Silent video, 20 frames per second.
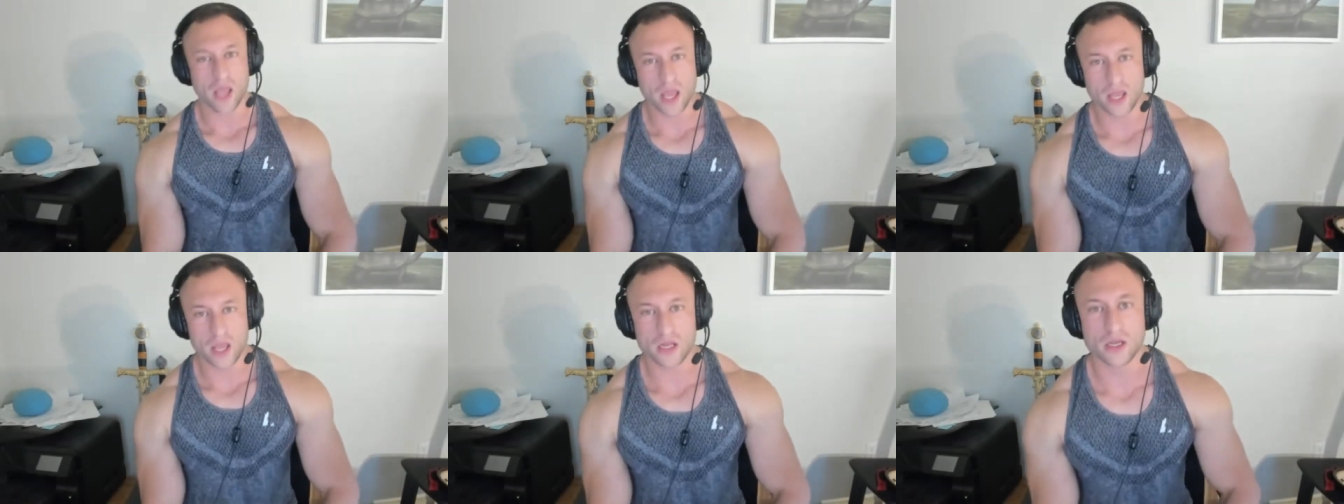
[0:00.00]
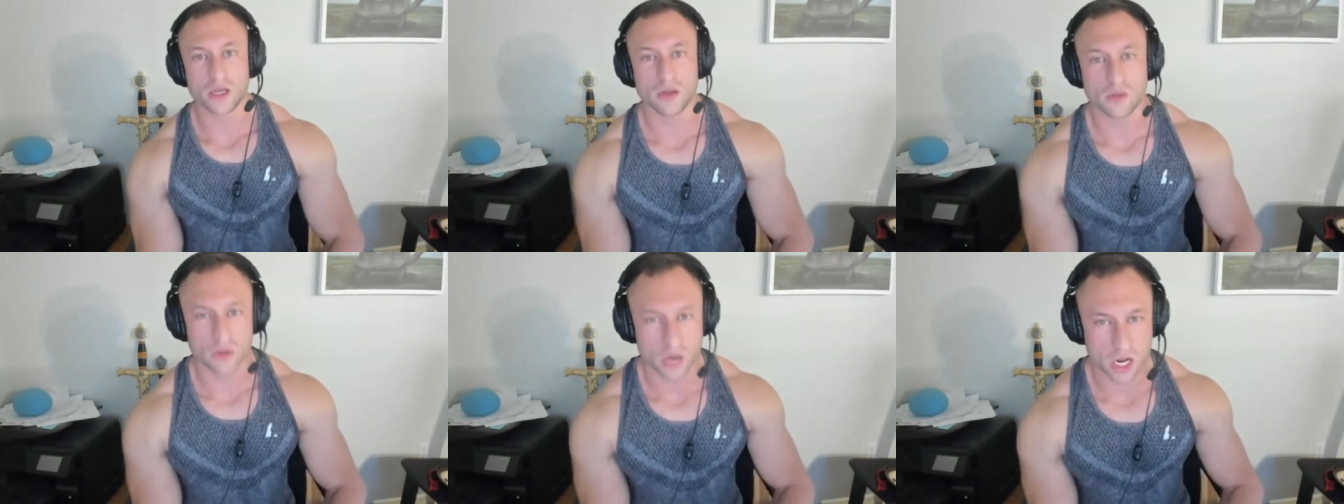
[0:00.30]
And
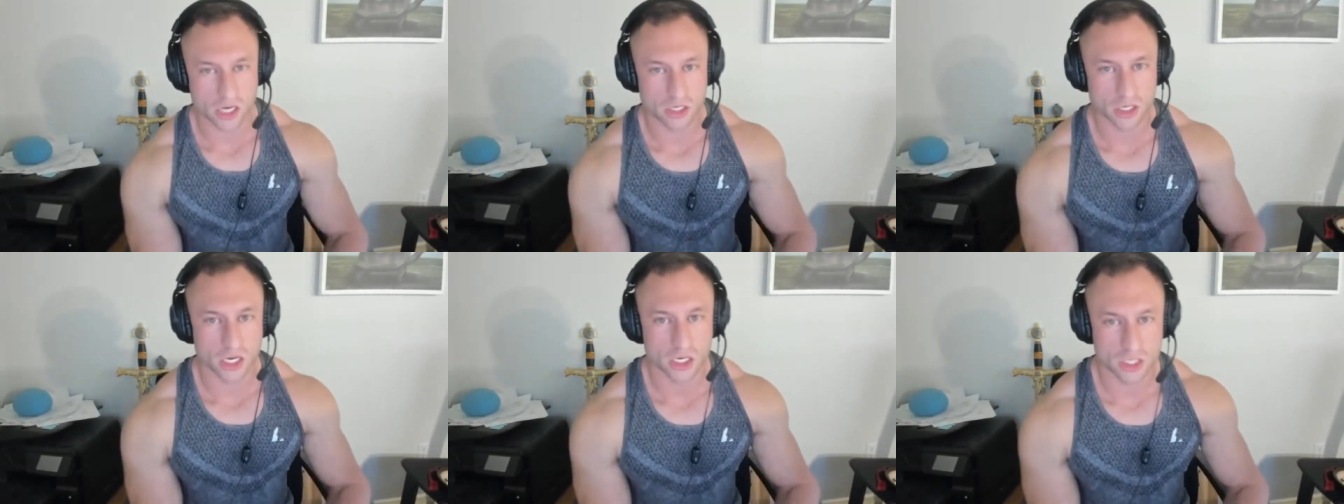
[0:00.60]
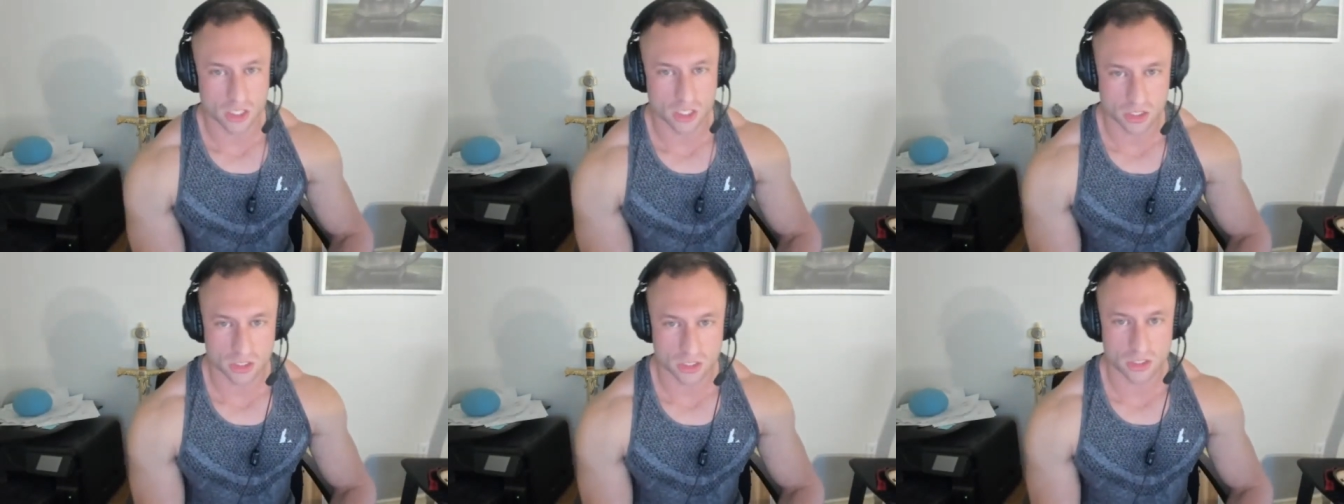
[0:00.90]

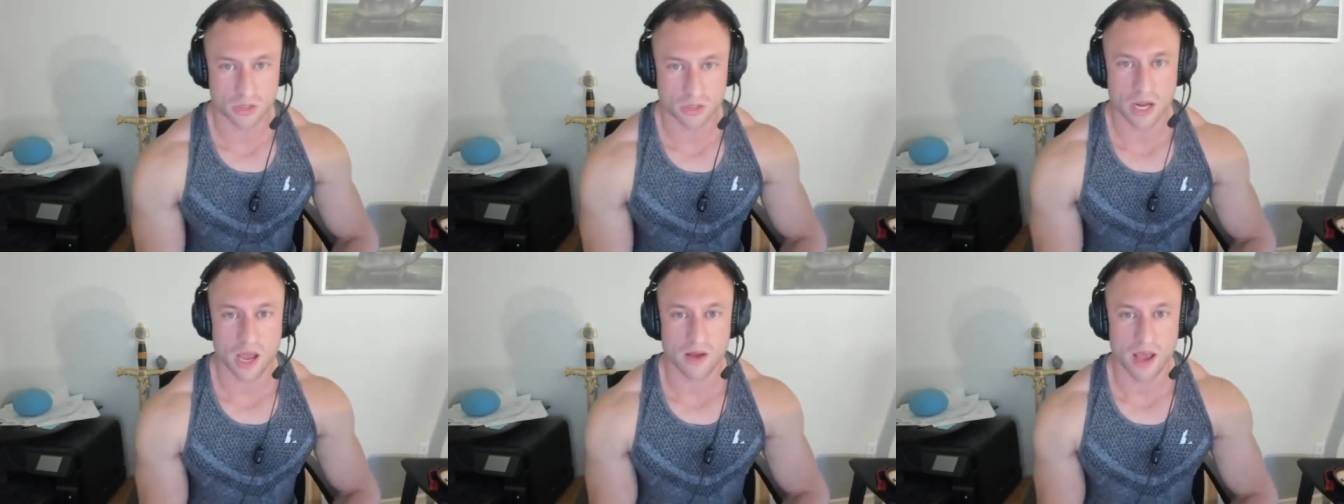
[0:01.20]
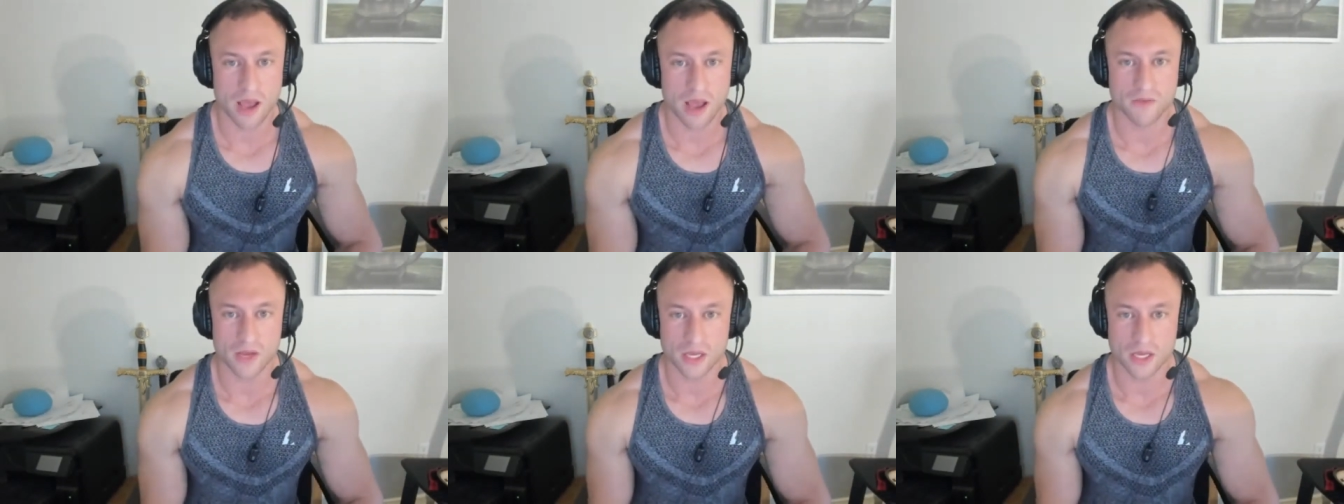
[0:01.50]
congratulations, you now
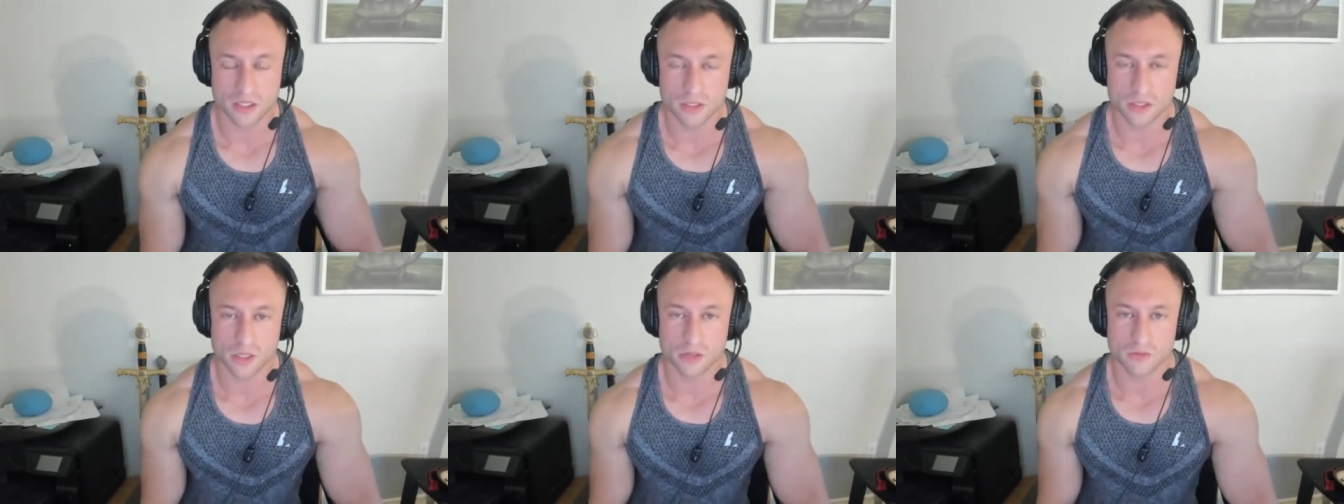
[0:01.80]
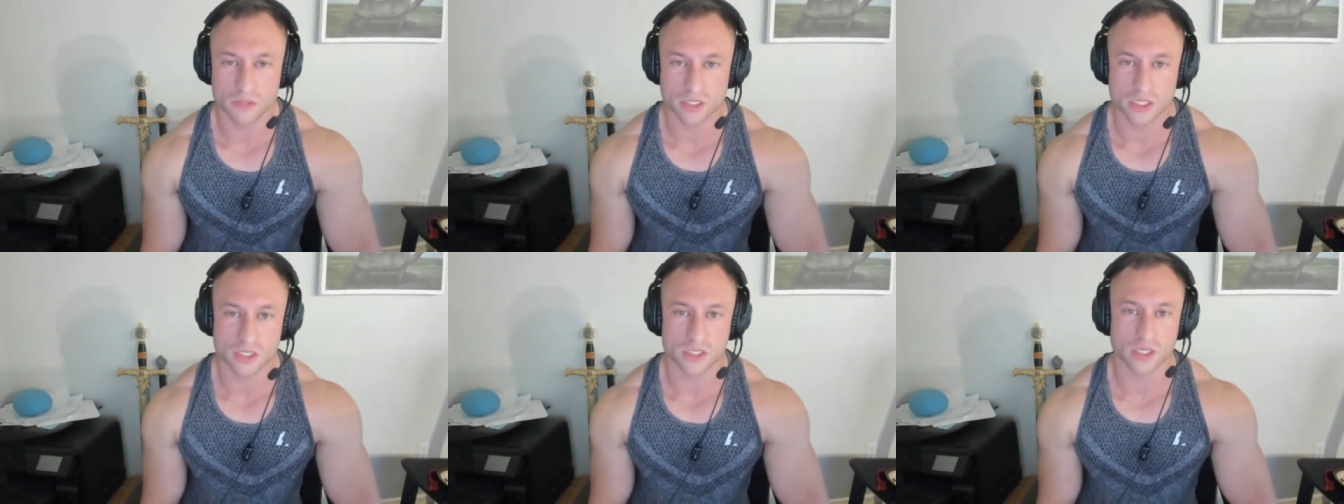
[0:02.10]
have an insulin
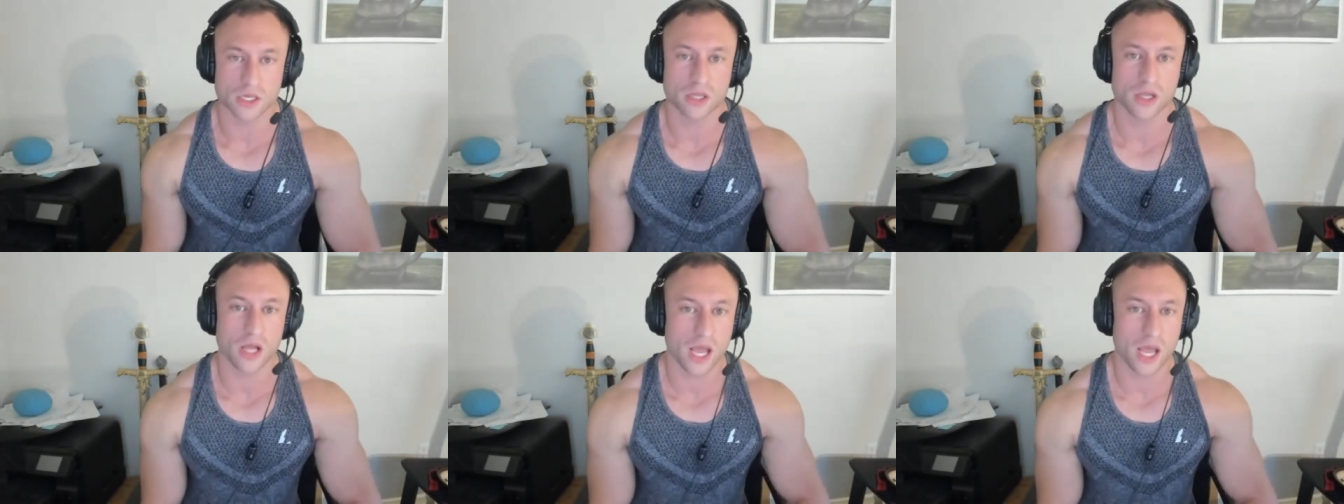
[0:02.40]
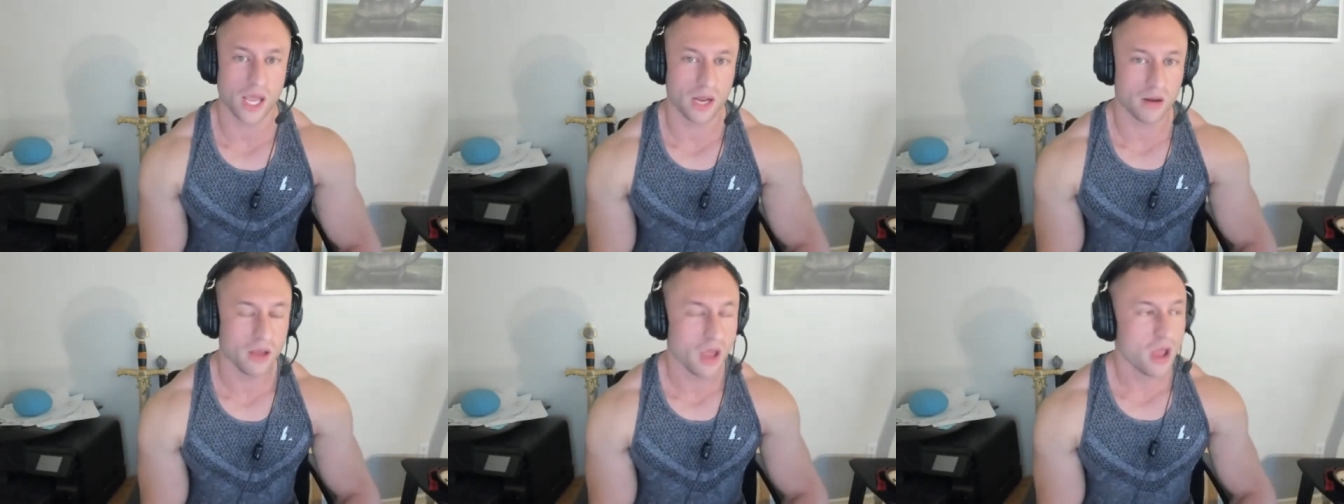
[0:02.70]
resistant
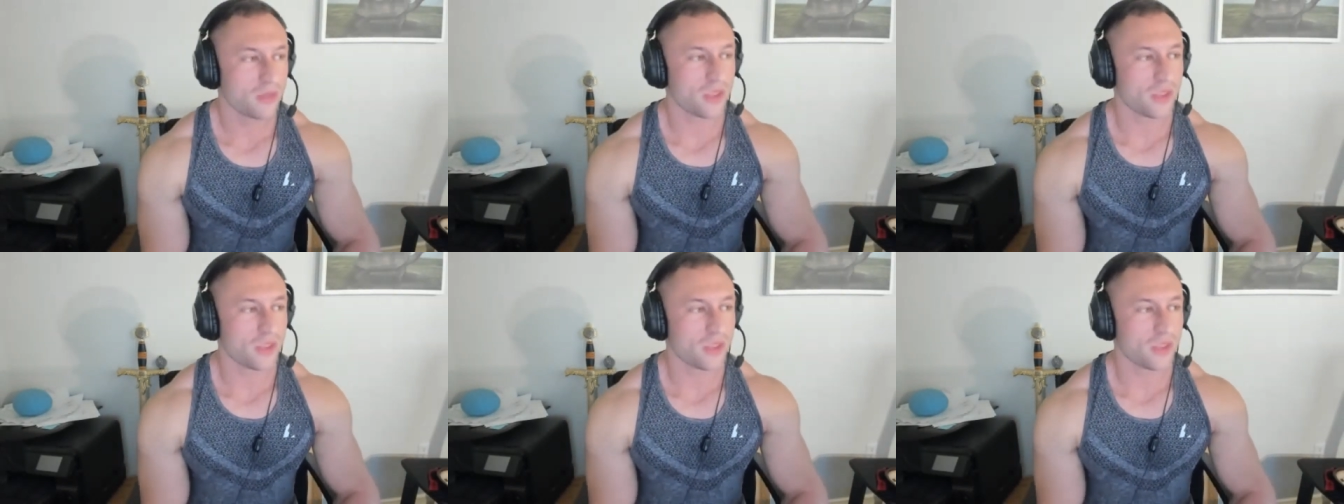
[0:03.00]
client